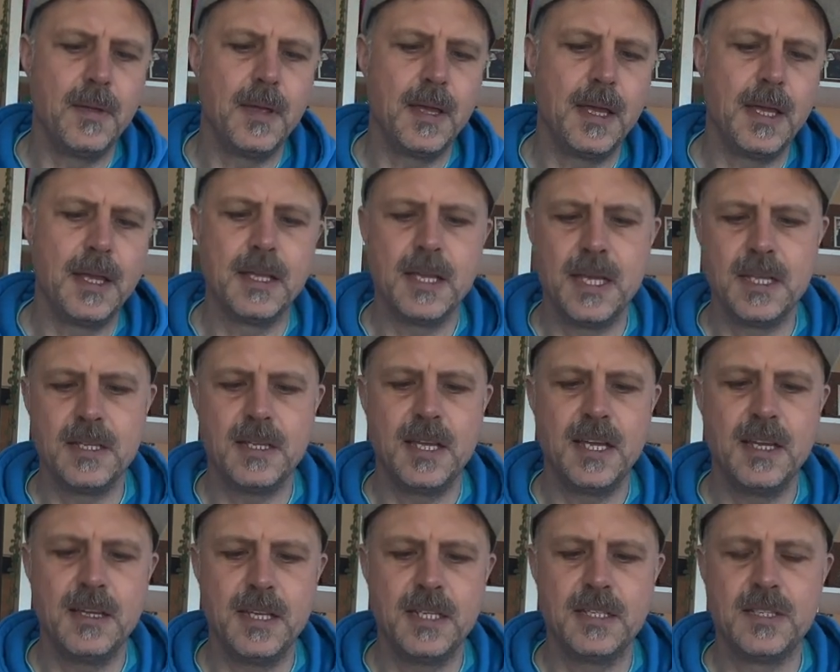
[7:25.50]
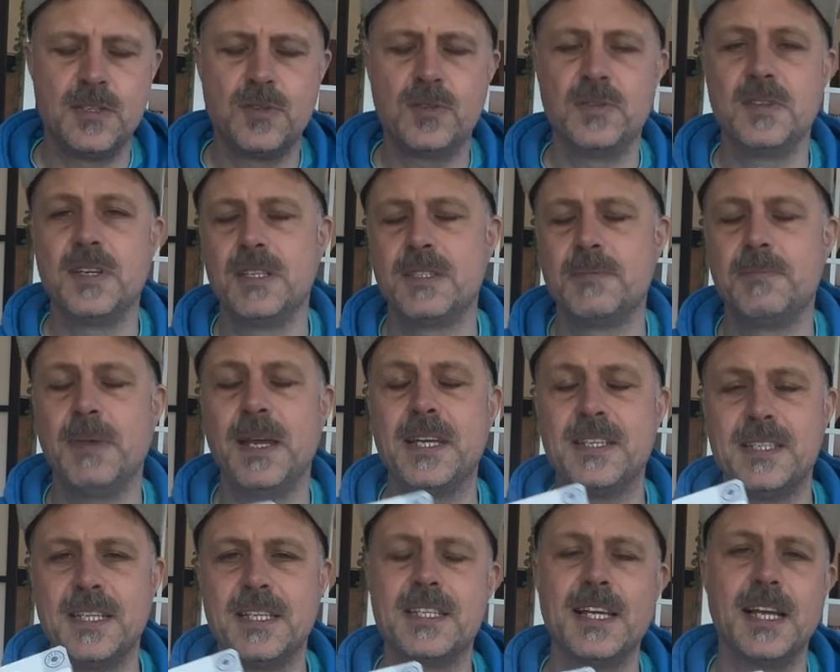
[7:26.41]
it's
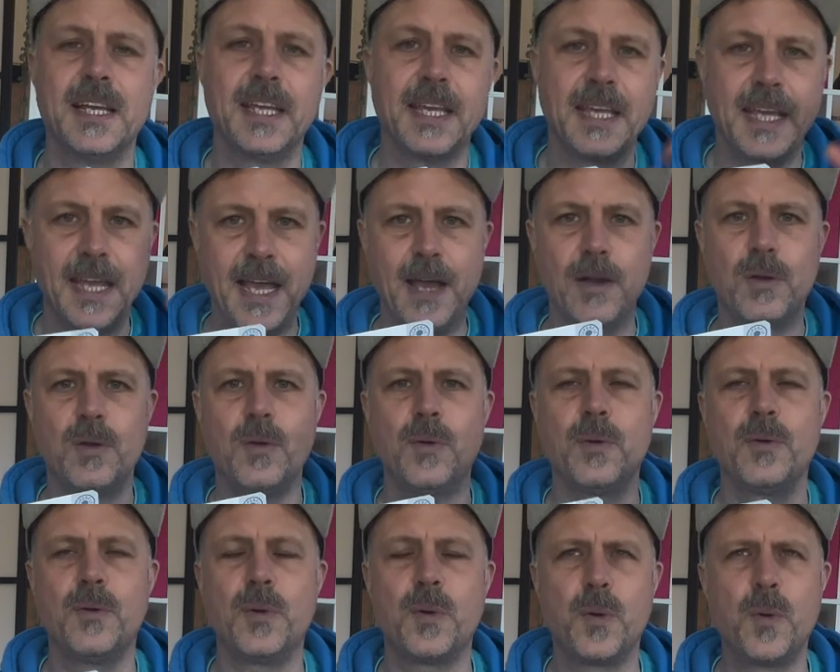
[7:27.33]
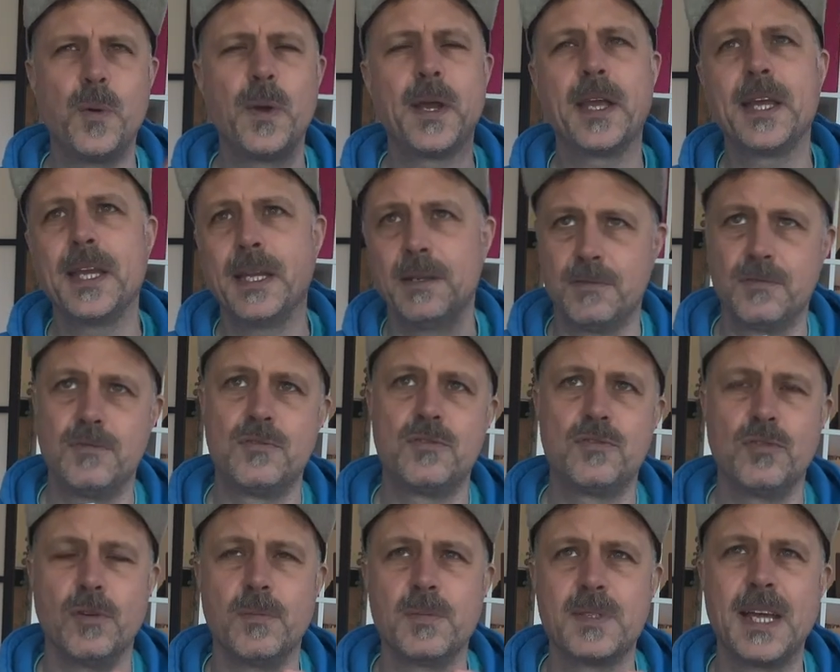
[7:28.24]
basically telling you how quick it
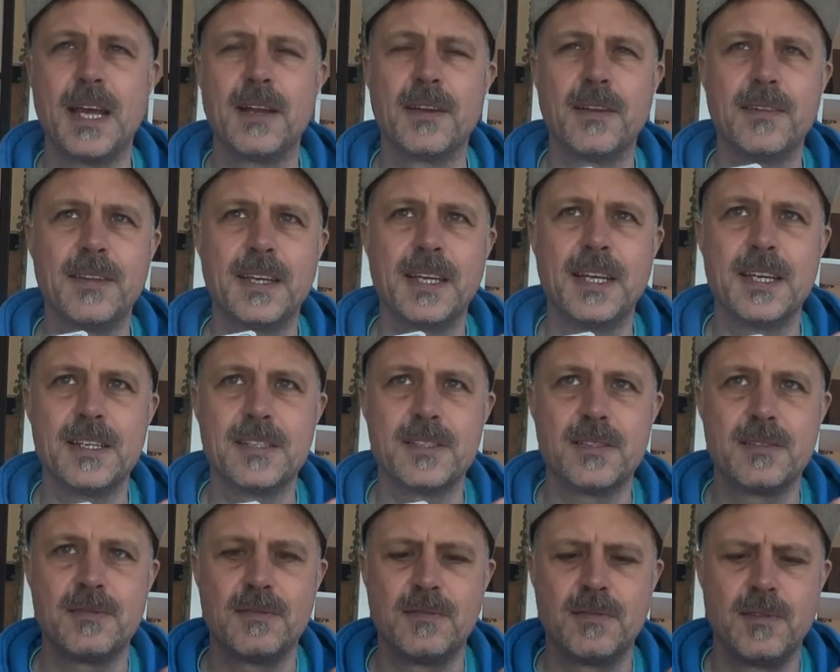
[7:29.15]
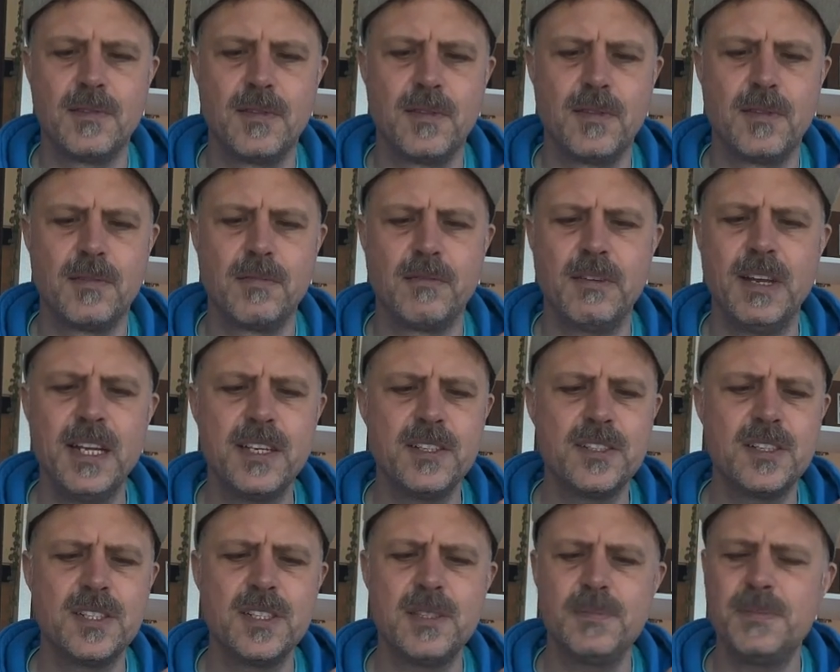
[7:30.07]
drops down. I think it's 3
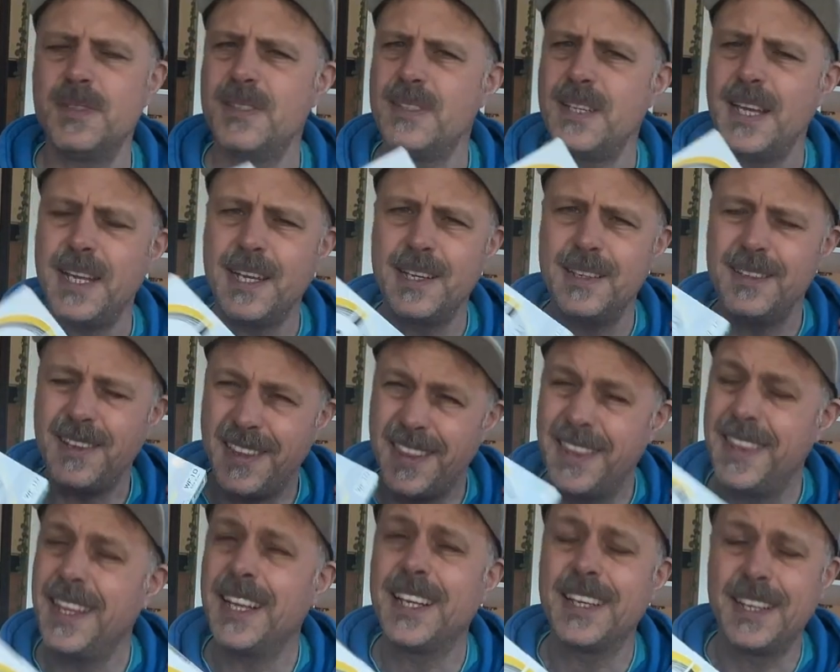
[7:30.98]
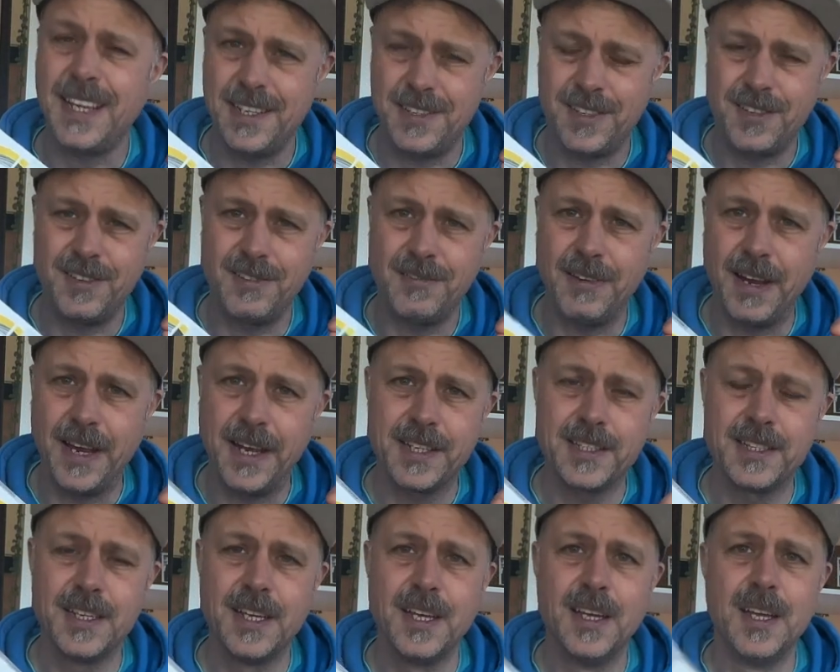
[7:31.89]
inches per second. I think that's
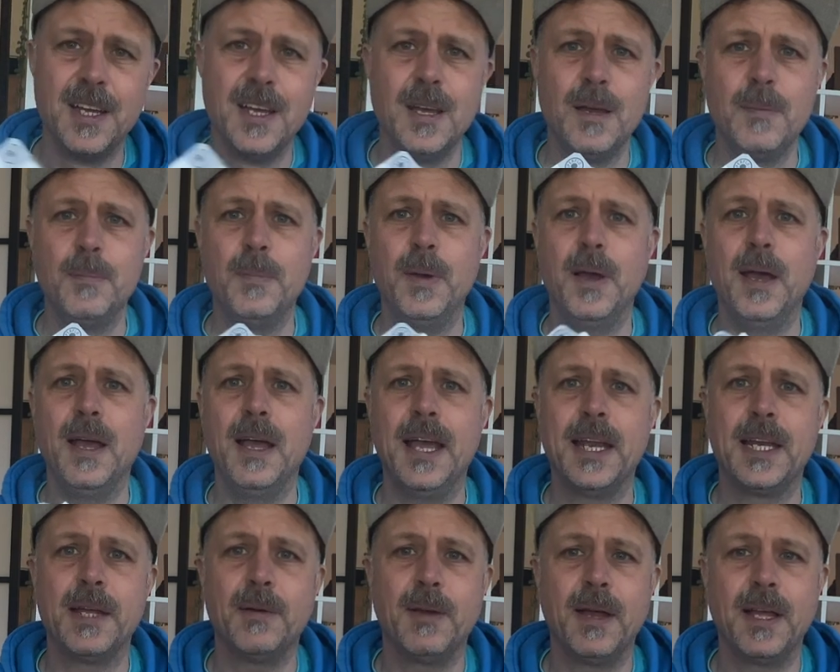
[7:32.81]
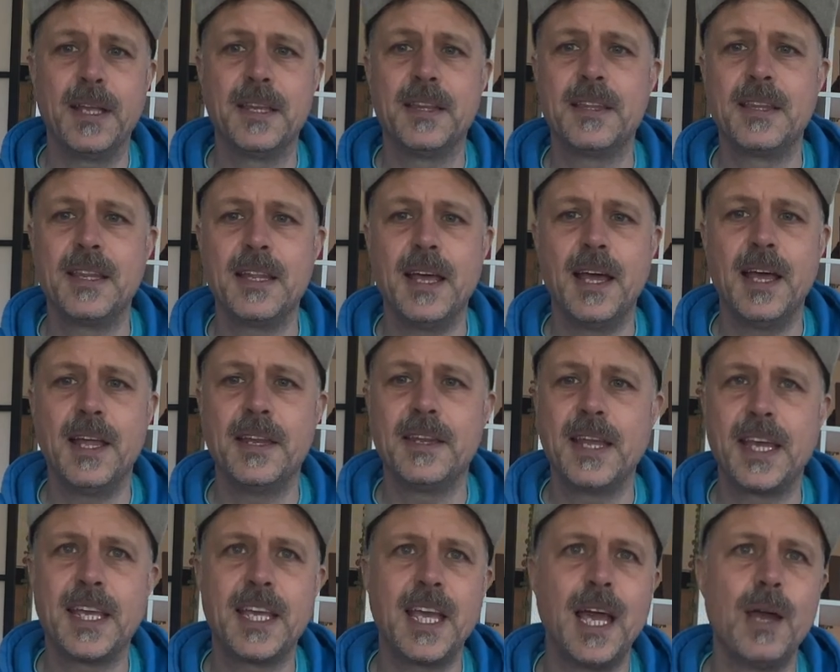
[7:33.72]
correct. But anyway,
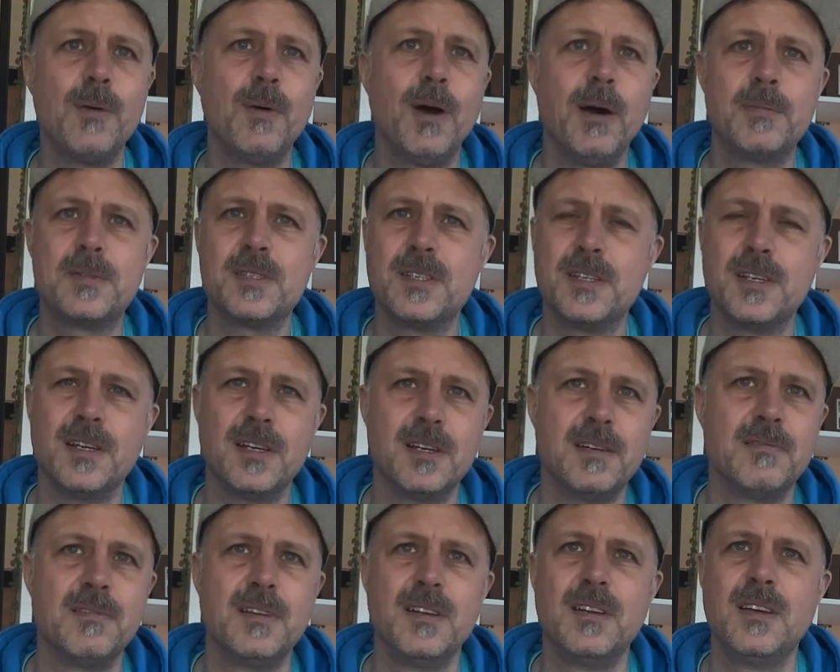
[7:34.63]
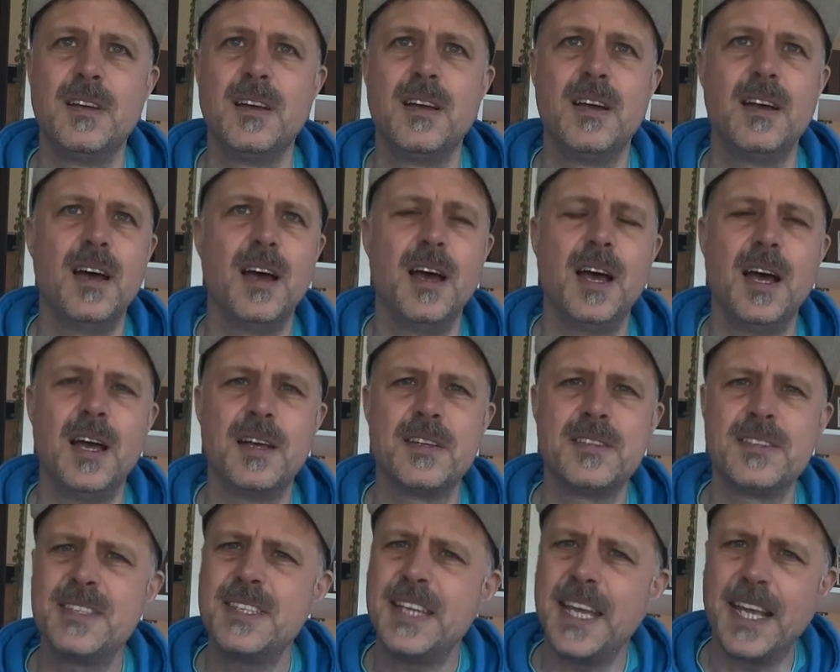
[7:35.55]
and they go up to
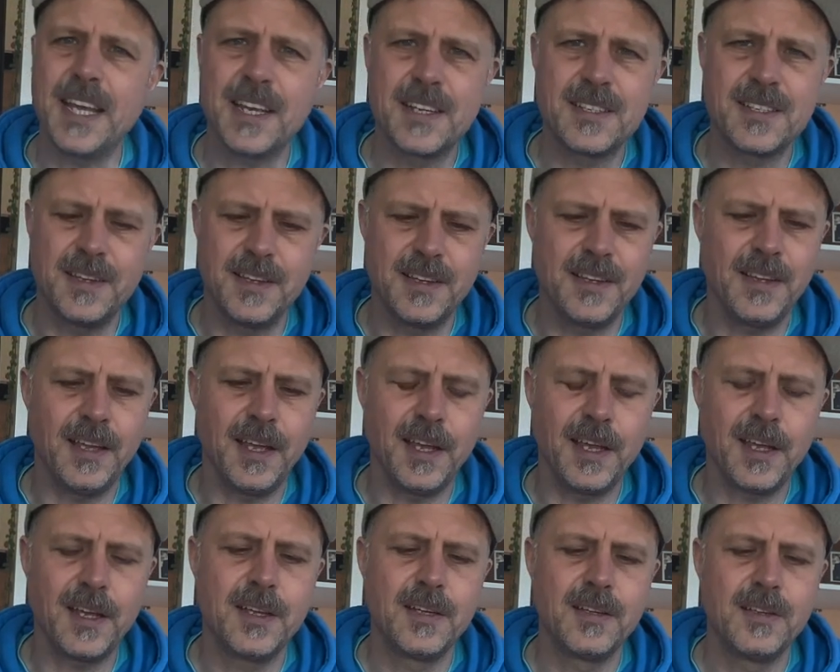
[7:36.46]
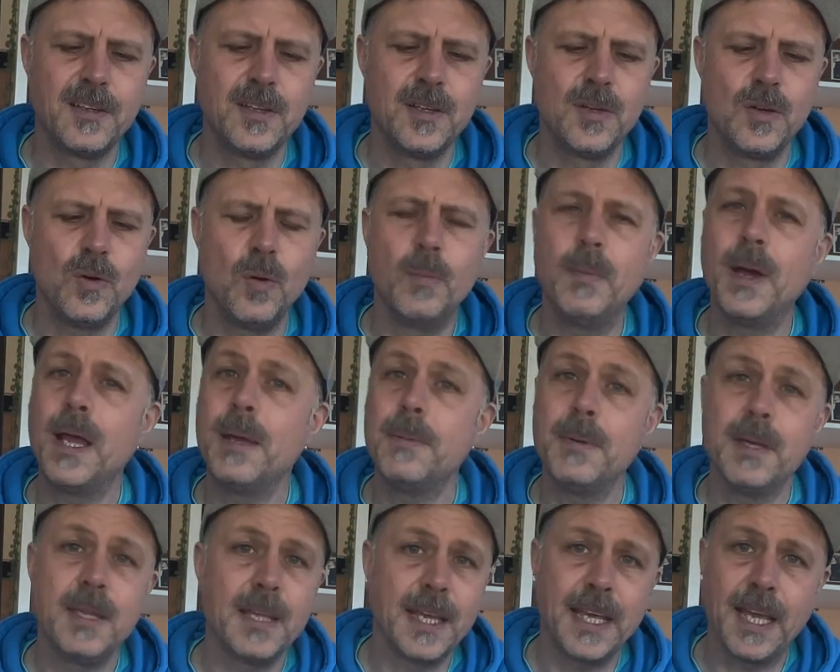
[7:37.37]
6, I think, or
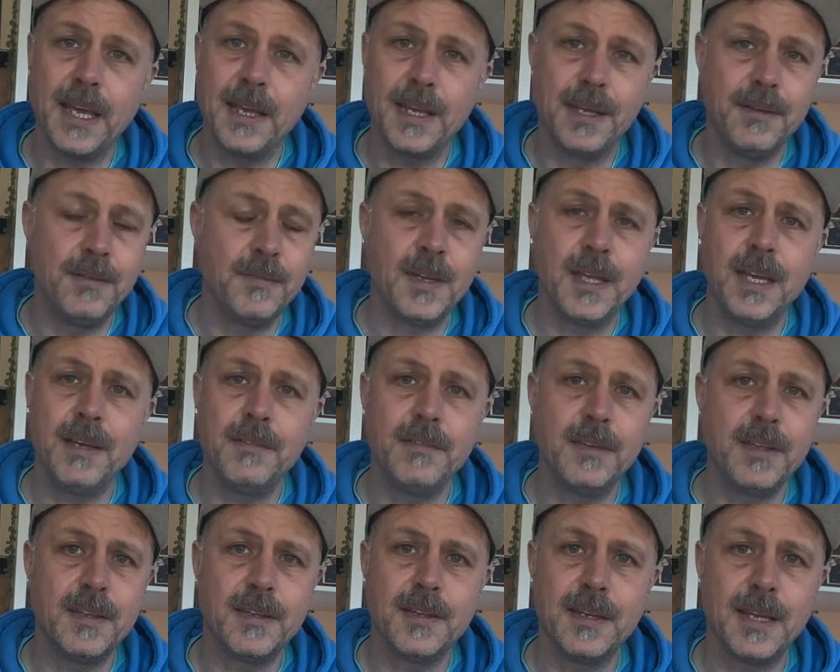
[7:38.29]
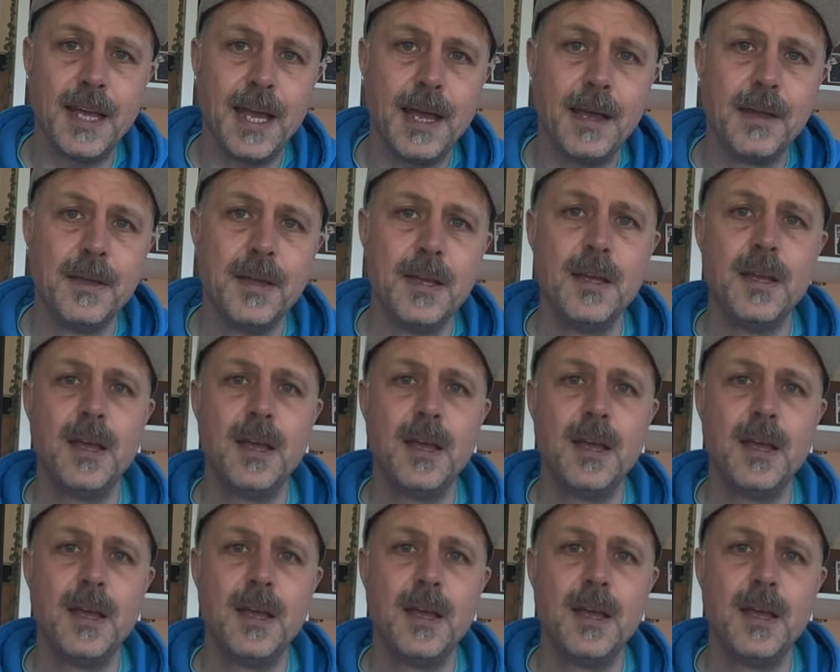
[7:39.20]
maybe they go even heavier than that.